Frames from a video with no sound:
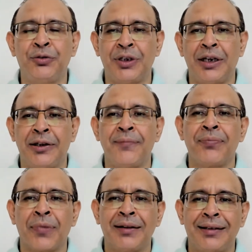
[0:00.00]
New Zealand,
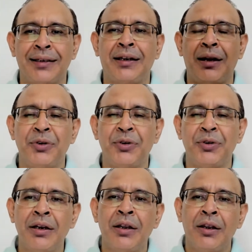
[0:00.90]
Southern Hemisphere.